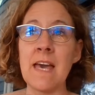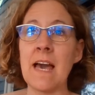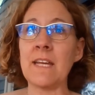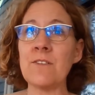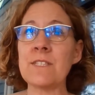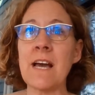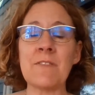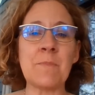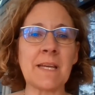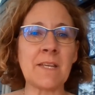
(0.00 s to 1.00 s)
And I used to have
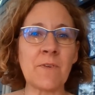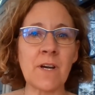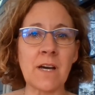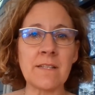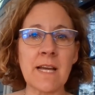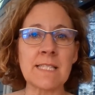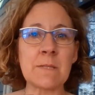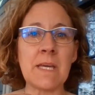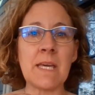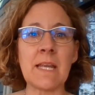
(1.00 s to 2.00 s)
the Magnificat next
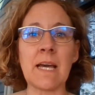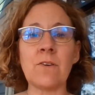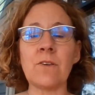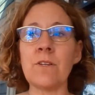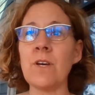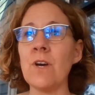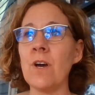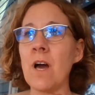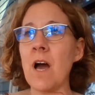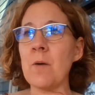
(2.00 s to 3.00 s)
to me, and I could
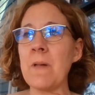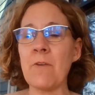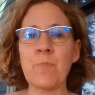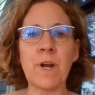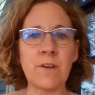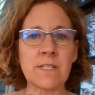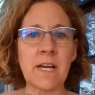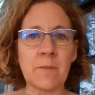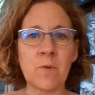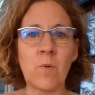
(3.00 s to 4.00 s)
have prayer
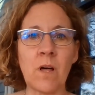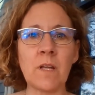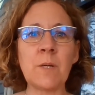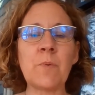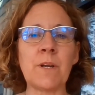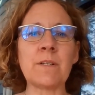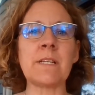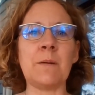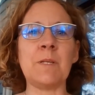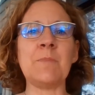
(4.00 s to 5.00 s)
time, quality prayer
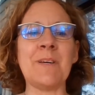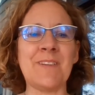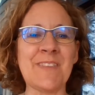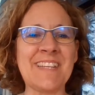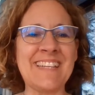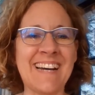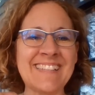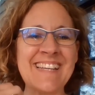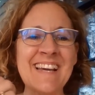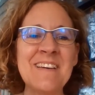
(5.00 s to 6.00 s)
time in the middle of the night